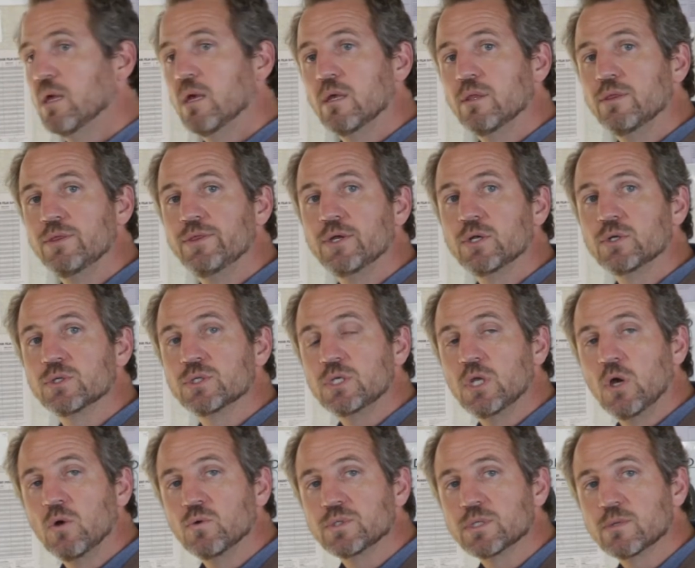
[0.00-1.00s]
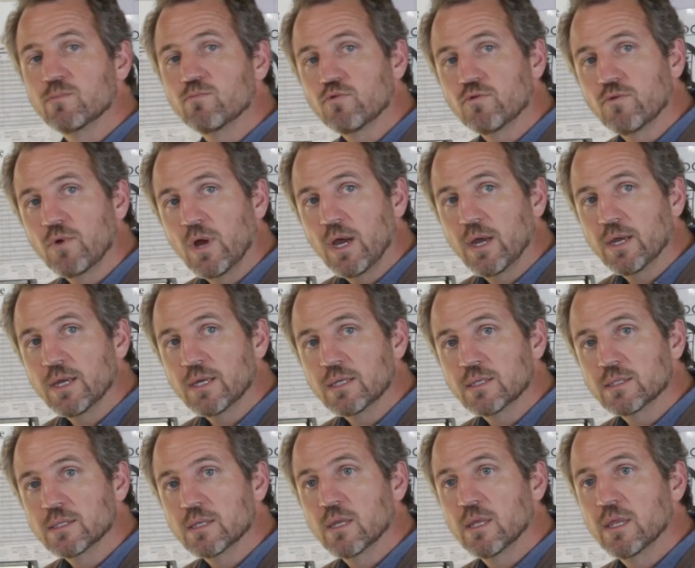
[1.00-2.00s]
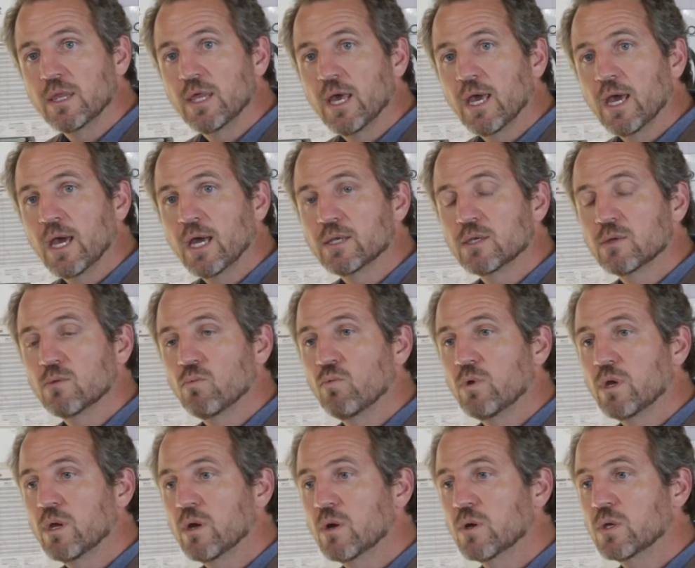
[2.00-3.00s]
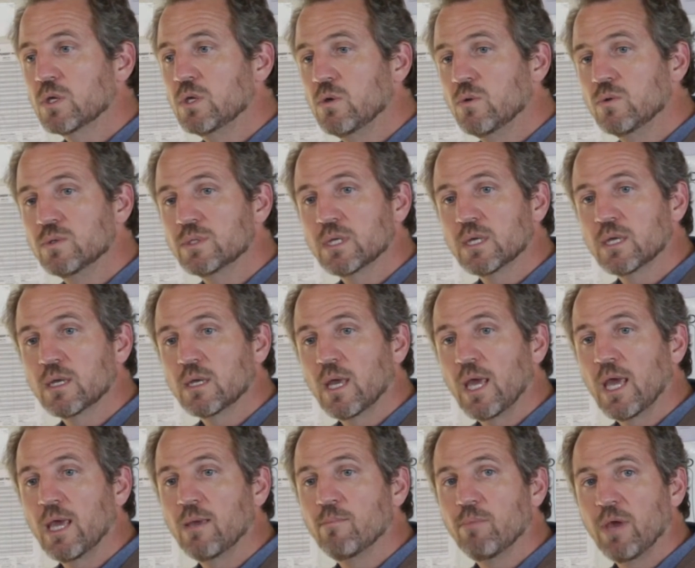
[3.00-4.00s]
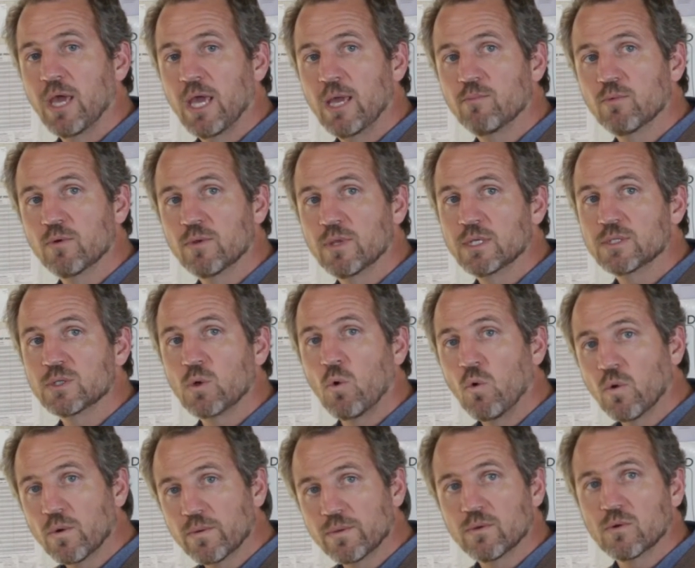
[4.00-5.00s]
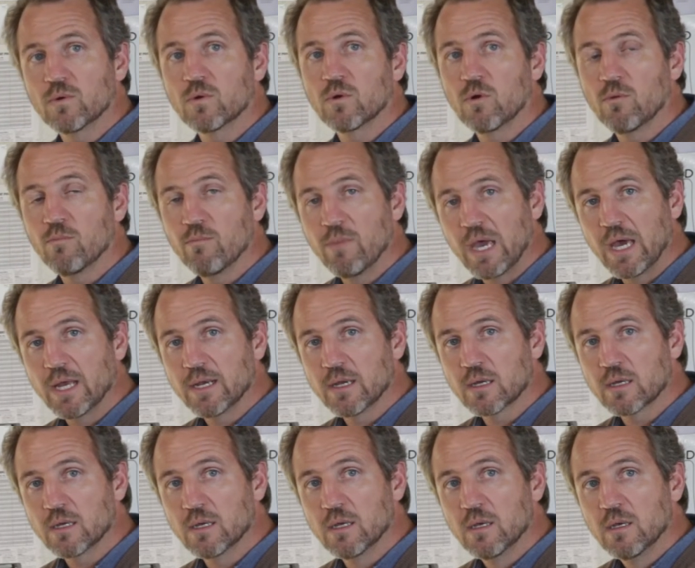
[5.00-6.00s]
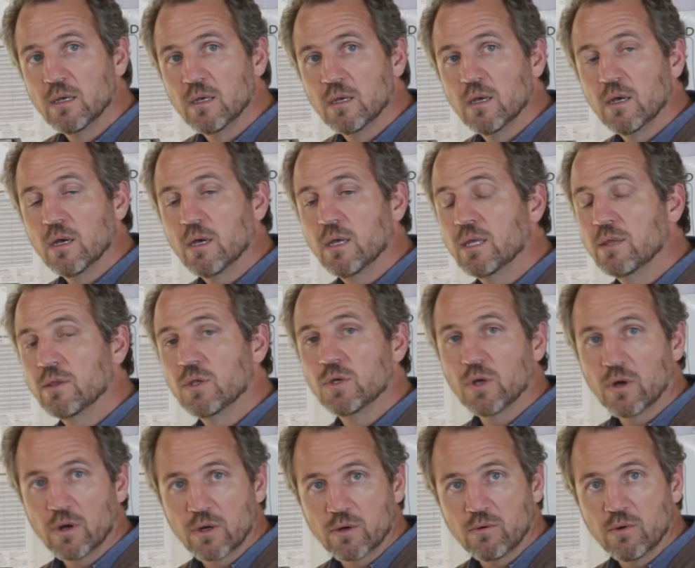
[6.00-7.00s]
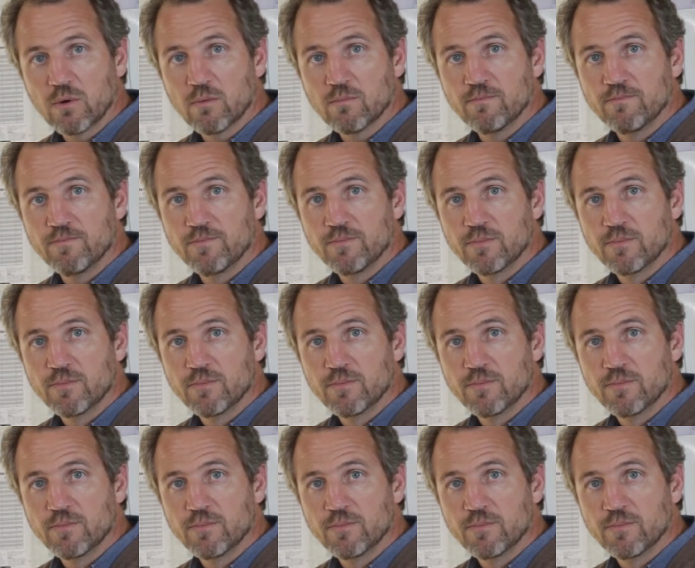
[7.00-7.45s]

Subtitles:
There's no surprise that we are using a paper that's orthochromatic in the darkroom.